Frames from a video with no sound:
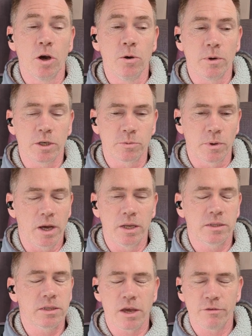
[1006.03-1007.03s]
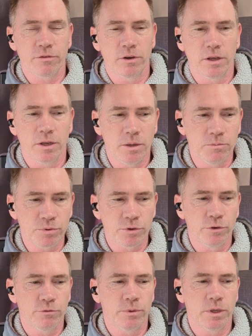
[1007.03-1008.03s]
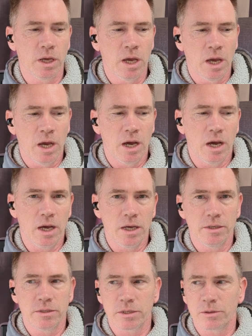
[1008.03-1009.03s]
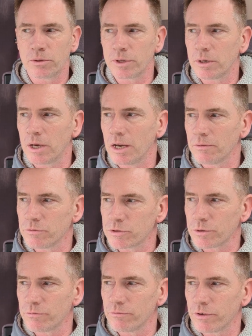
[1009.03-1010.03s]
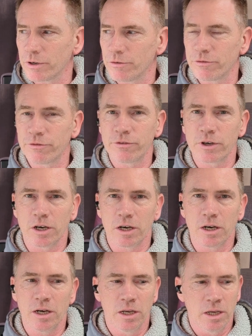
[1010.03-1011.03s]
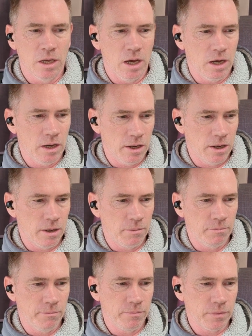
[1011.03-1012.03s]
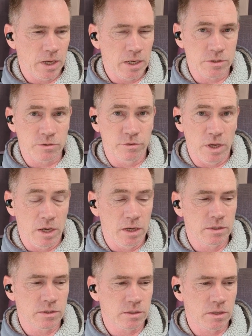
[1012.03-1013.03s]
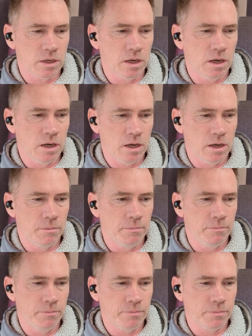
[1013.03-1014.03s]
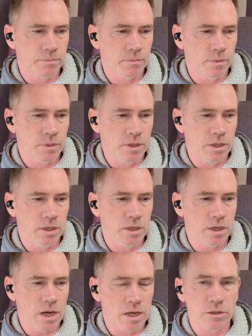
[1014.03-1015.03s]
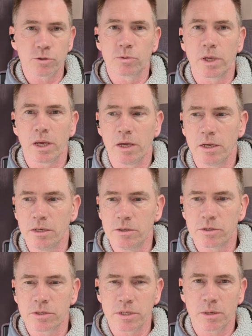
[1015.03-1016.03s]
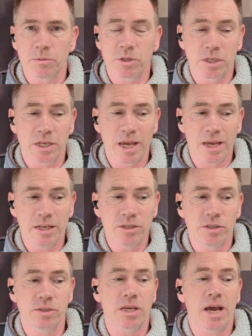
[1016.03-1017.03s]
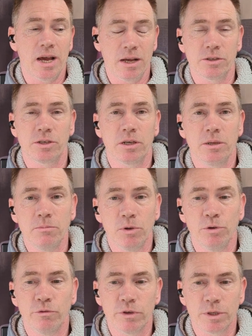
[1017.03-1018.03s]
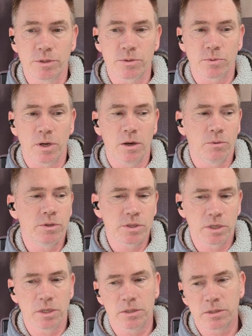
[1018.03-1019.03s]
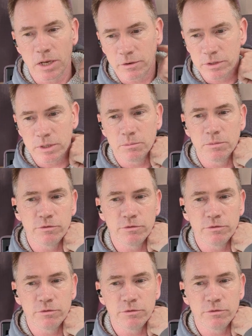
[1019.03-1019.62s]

much better. Definite improvement. And although I haven't driven very far as of yet, the actual gauge, the temperature gauge, is actually moving as well, which it has never done